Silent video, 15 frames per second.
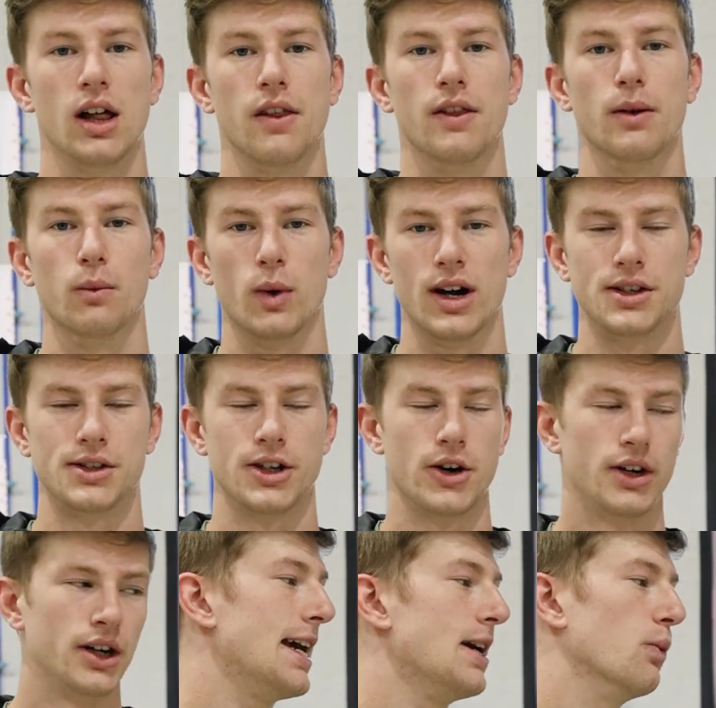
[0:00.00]
than wet
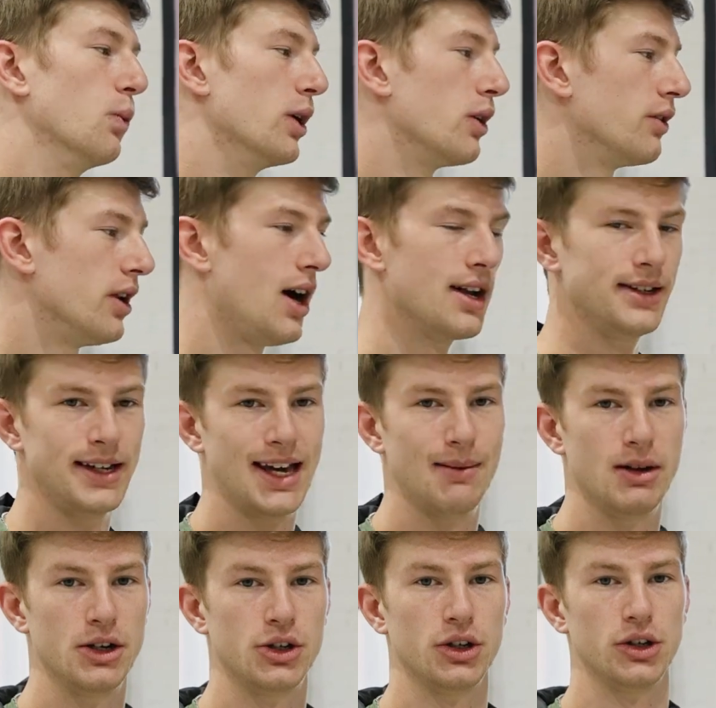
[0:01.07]
soda, it will not
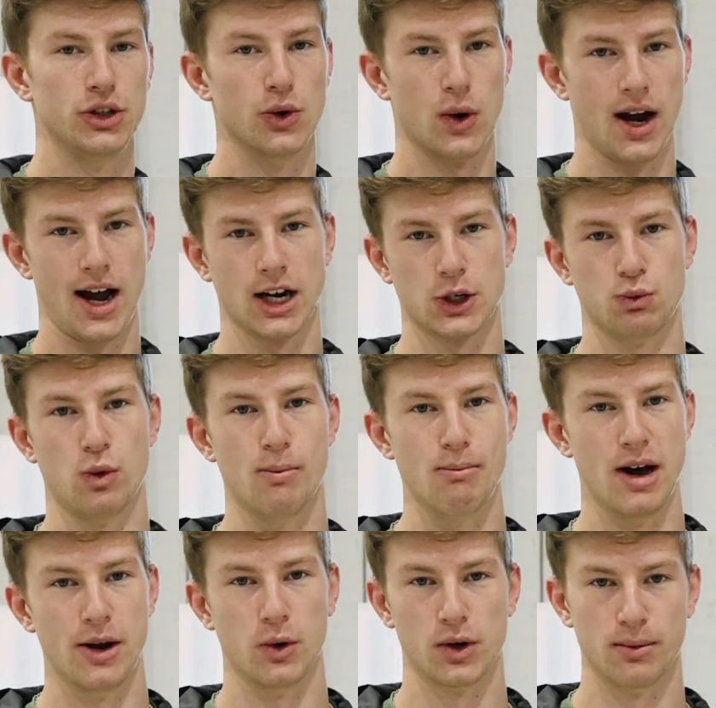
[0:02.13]
damage your actual
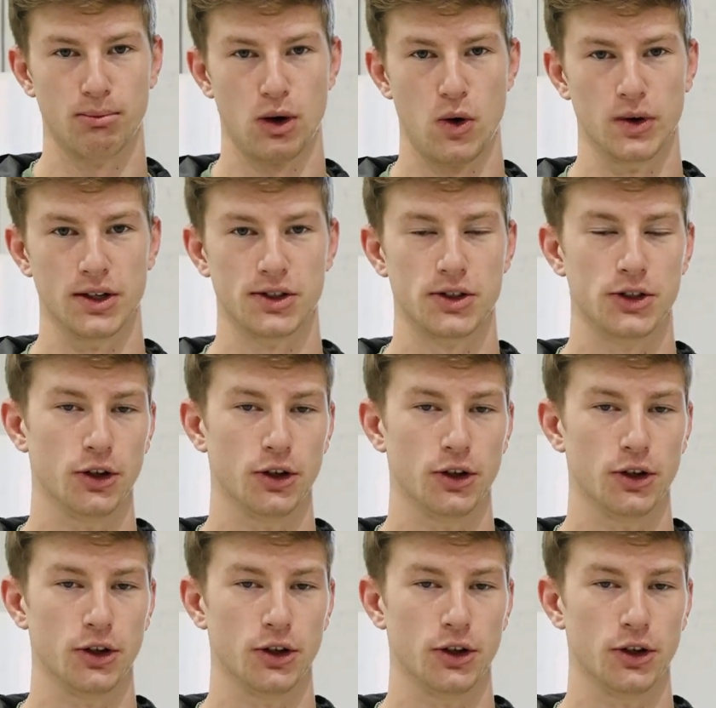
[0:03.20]
metal components.